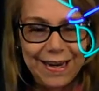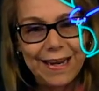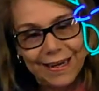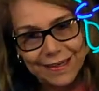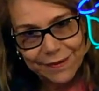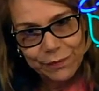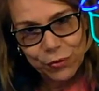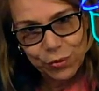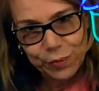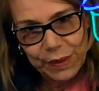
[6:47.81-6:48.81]
And the
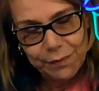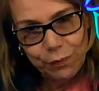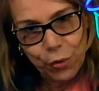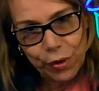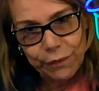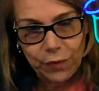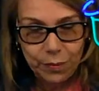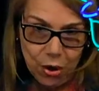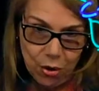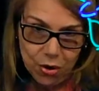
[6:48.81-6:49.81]
mule being born from
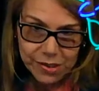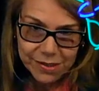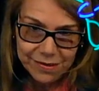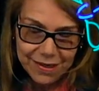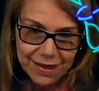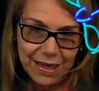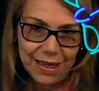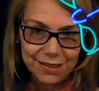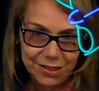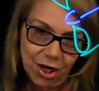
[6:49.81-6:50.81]
a horse and
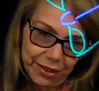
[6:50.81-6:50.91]
a donkey,